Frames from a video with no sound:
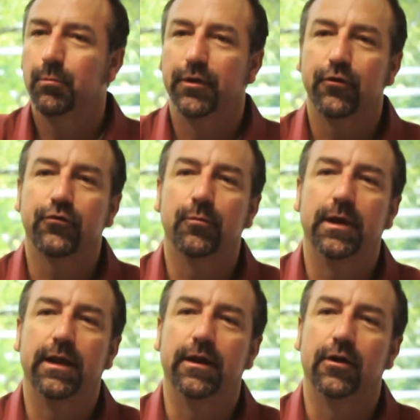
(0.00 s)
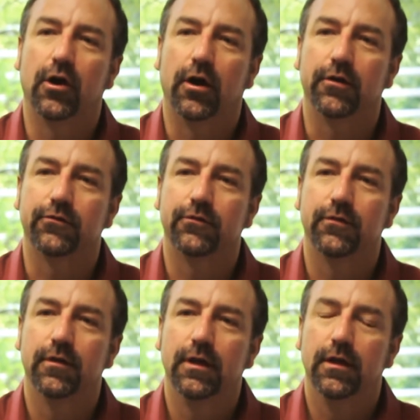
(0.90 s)
But there's some hidden costs.
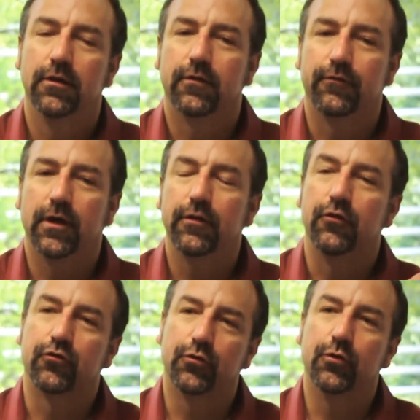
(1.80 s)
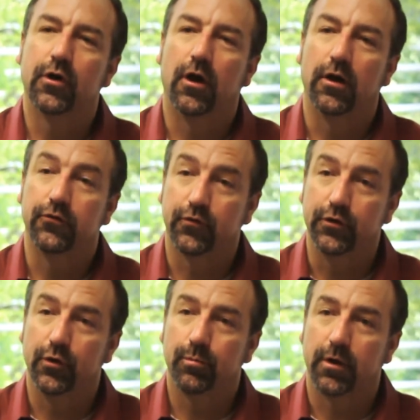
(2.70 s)
To find the true cost for
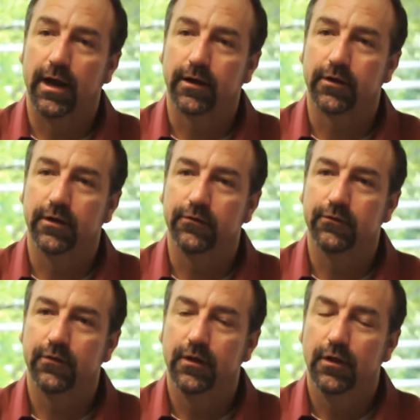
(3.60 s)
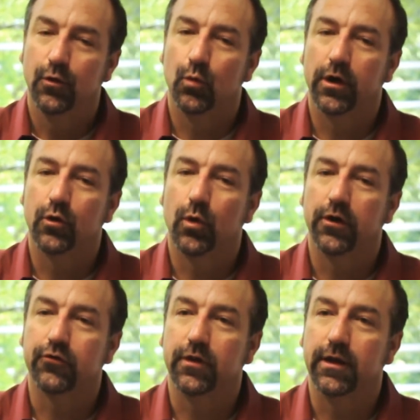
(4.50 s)
your practice, one
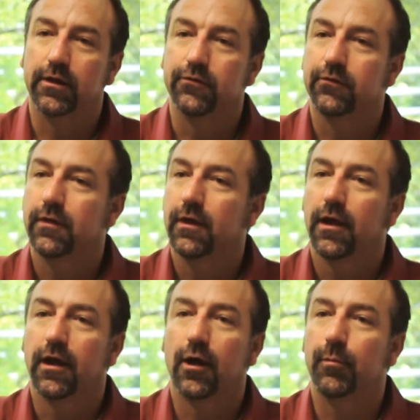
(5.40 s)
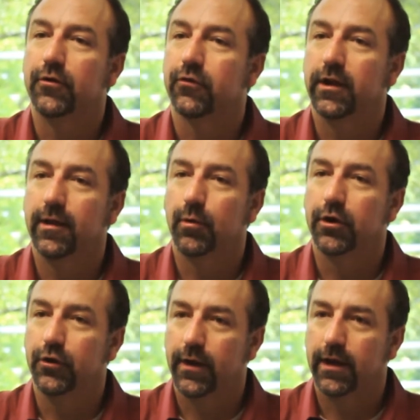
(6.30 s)
question is, how much labor are
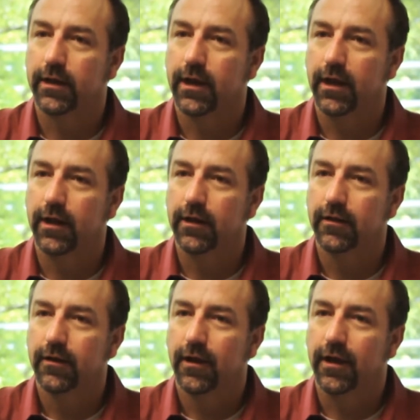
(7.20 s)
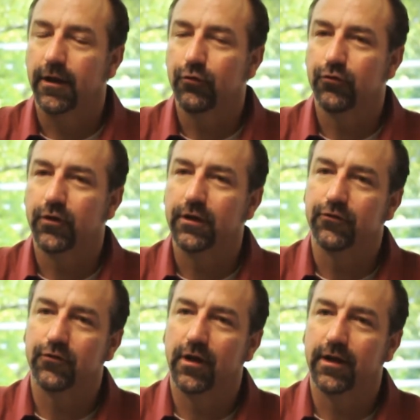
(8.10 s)
you allocating? An interesting
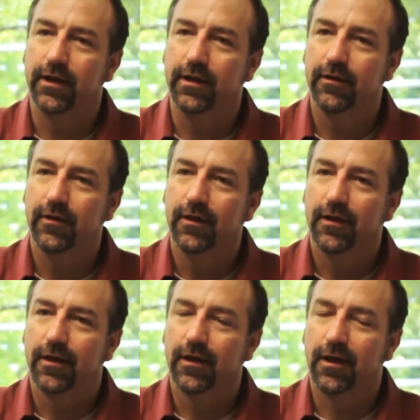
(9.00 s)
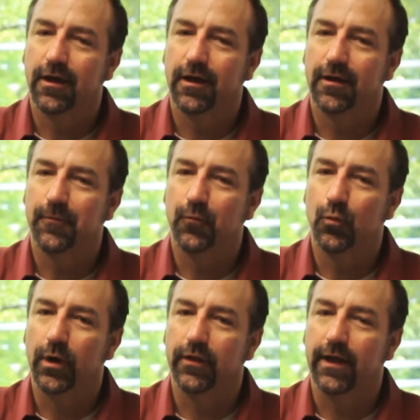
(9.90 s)
study
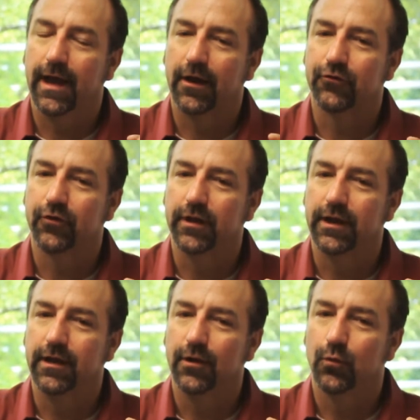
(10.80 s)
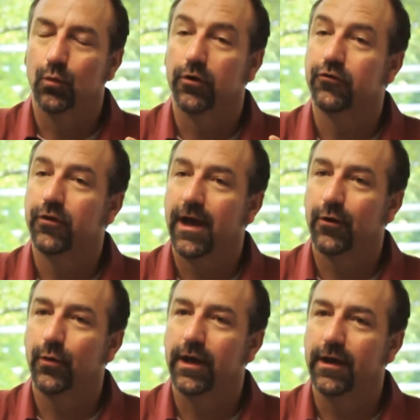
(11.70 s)
where they actually were
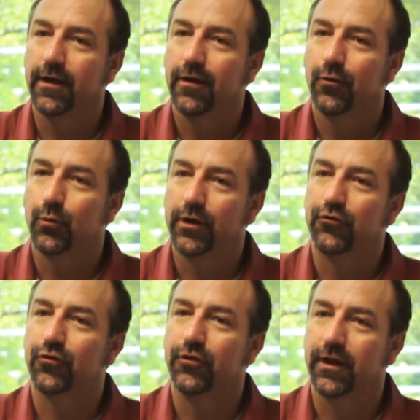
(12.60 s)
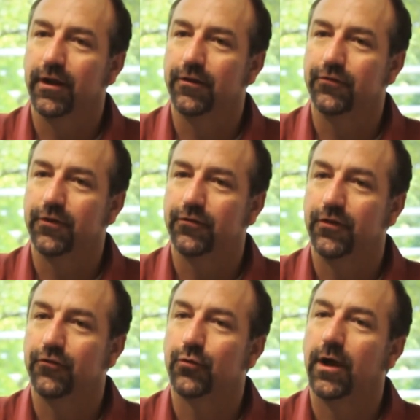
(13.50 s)
shadowing registered dental
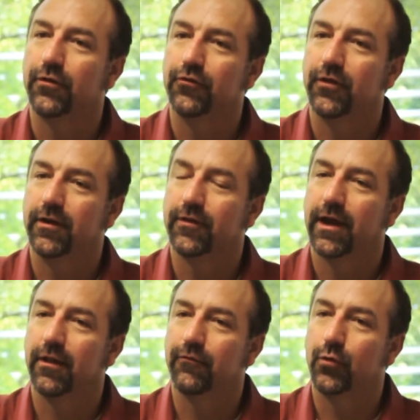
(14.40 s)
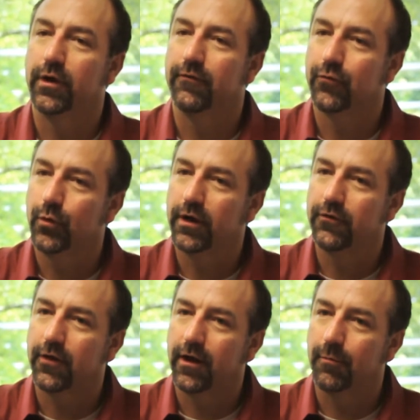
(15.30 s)
assistants throughout the state of California for an
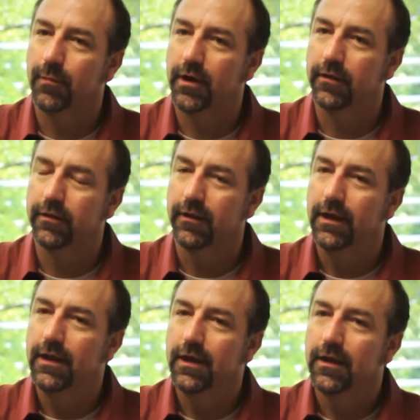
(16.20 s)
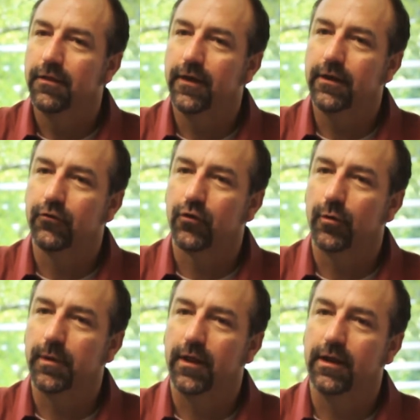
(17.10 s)
entire month, they
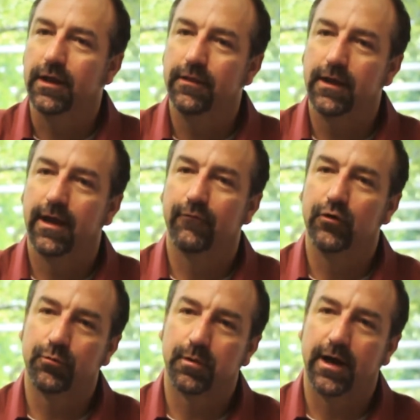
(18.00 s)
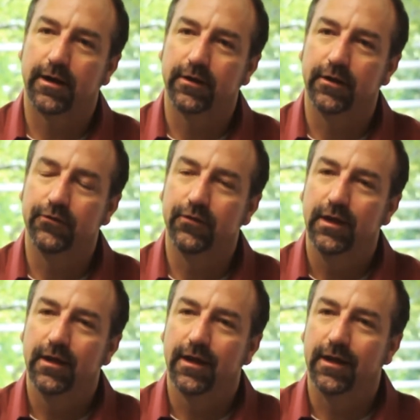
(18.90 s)
determined that in the average practice,
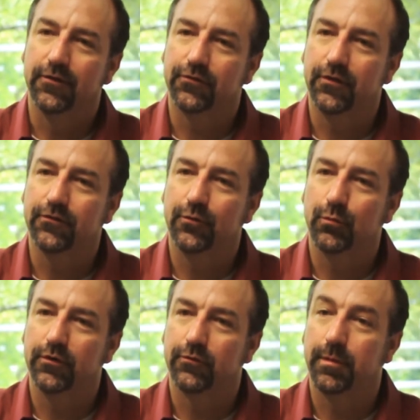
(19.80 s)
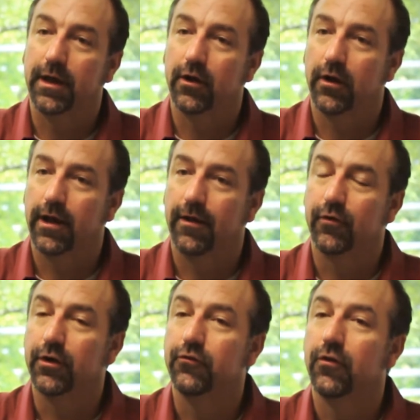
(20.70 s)
an assistant would spend on
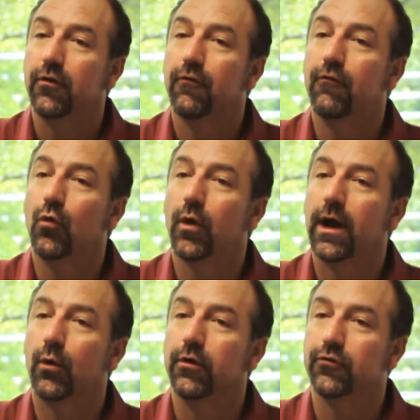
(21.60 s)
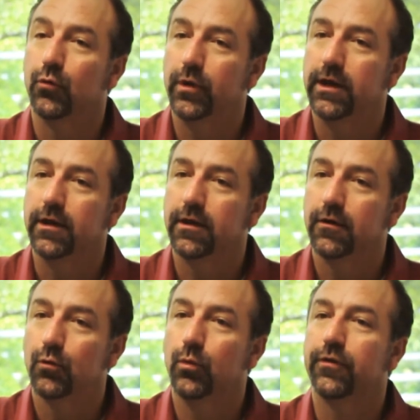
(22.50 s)
average 4 hours a week
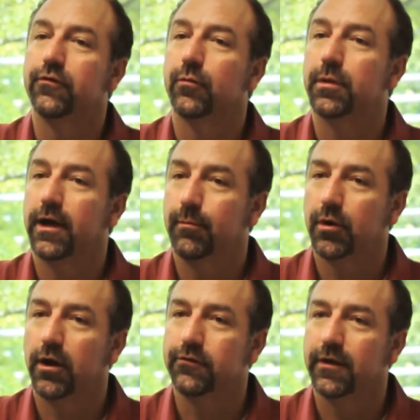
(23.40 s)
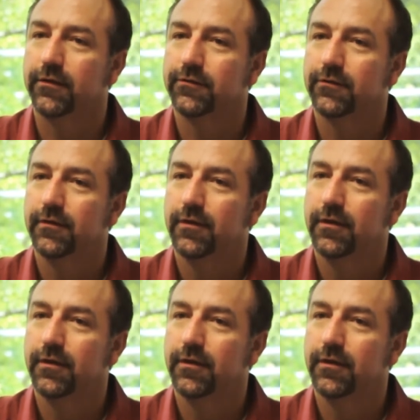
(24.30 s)
with the supply process.